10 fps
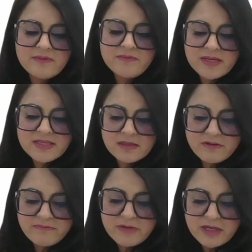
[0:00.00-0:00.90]
that they've raised a
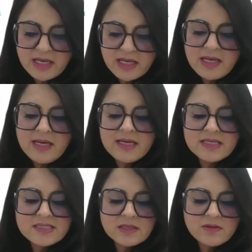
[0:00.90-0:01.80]
lot of money.
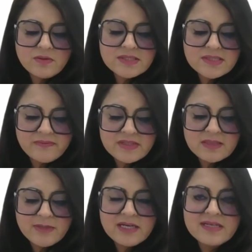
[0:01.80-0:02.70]
He's secured
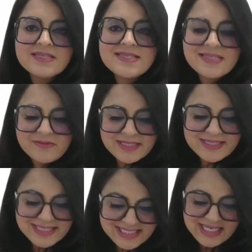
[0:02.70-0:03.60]
70 million in
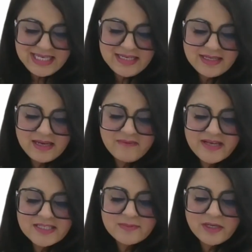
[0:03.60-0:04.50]
Series D
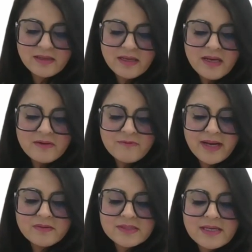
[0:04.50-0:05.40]
investment
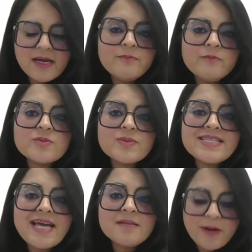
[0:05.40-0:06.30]
round, which was
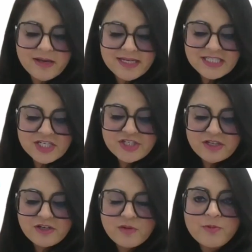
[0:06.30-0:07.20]
led by
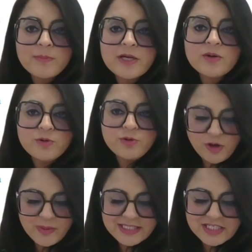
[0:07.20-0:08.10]
Addition. You probably all
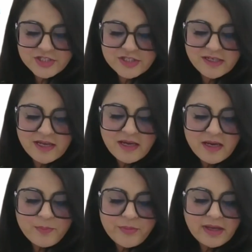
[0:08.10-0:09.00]
know Addition,
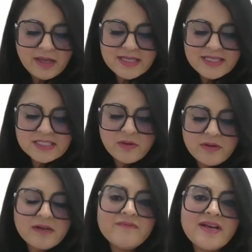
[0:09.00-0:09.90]
bringing his
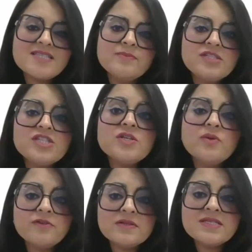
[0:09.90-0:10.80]
total investment to
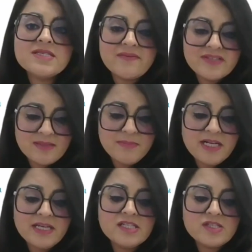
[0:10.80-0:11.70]
$270
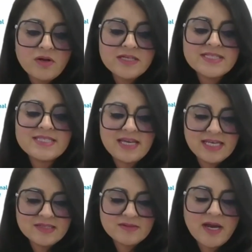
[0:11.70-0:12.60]
million that
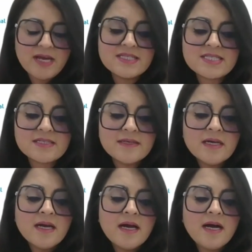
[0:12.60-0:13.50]
he's raised.
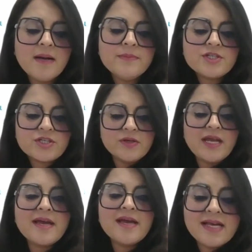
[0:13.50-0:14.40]

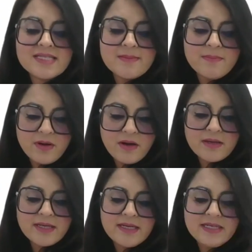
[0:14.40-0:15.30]
TrueLayer has a
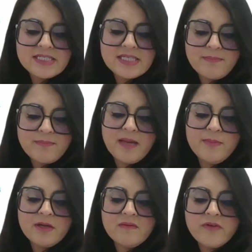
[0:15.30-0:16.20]
market-leading
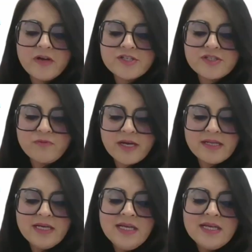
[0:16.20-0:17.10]
payment conversion
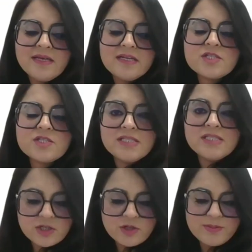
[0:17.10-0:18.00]
rate that is
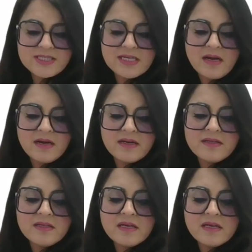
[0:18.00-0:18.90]
22% higher
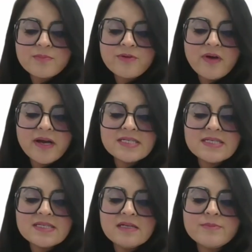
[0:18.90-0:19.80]
than the other
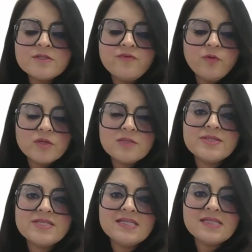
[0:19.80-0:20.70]
providers and up to
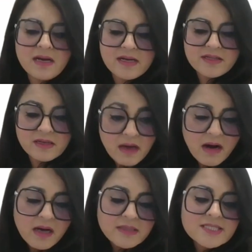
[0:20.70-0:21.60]
40% higher than
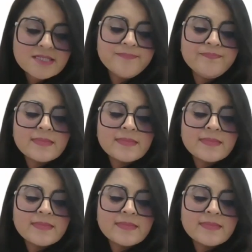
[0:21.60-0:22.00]
cards.